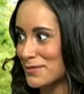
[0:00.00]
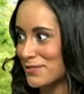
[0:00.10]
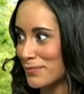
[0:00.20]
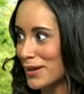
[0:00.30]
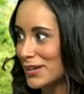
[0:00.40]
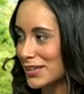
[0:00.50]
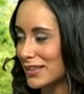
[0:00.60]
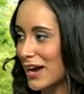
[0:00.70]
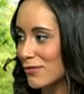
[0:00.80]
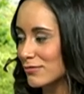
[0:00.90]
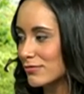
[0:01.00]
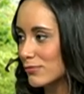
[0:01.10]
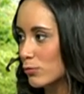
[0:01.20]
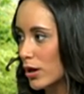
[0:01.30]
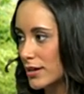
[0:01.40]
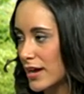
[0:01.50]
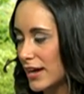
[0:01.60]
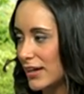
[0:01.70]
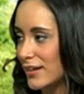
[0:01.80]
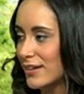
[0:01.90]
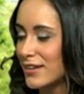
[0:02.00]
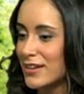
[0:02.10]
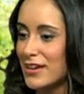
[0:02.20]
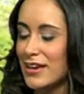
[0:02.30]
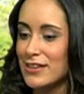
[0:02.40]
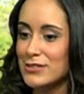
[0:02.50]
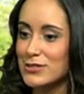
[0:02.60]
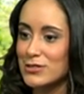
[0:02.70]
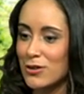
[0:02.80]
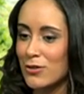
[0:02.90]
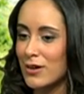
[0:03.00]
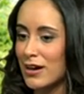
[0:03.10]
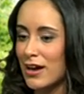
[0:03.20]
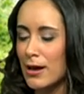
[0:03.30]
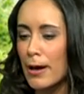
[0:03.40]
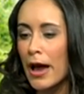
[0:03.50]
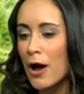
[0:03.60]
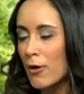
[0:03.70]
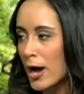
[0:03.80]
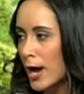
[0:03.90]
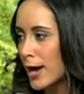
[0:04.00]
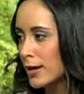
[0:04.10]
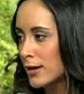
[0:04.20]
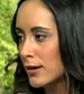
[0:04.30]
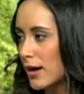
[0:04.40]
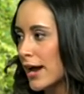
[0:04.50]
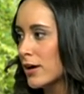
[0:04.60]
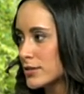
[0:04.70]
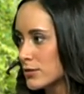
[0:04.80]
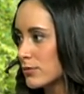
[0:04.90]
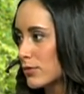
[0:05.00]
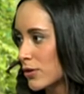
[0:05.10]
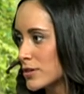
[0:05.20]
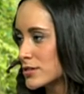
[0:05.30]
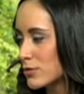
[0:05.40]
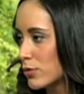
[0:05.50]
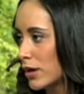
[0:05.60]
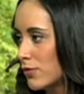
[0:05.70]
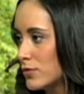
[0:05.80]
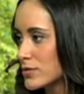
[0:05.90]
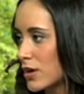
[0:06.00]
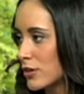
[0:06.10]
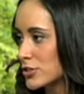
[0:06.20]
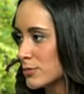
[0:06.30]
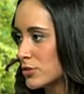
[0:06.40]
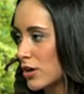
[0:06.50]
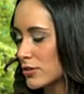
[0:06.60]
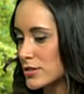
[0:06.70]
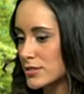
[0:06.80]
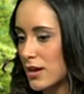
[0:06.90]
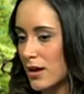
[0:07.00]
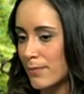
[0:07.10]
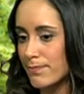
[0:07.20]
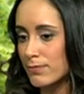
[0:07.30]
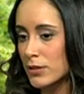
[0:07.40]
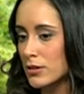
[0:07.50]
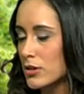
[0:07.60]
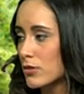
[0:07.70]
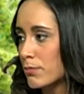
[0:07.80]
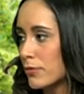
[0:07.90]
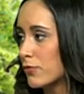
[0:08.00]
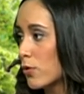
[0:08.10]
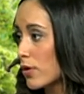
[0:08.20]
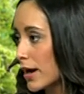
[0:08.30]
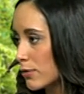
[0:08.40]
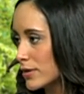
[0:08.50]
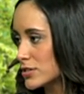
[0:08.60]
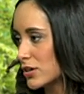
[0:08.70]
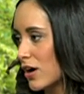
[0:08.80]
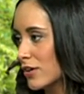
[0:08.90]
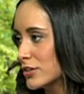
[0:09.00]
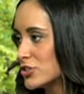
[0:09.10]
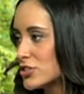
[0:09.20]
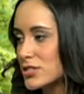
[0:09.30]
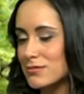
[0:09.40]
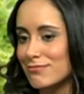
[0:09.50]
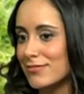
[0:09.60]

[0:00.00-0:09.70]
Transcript: of money in that one night. So how I also earned quite a few scholarship dollars before I went to college, just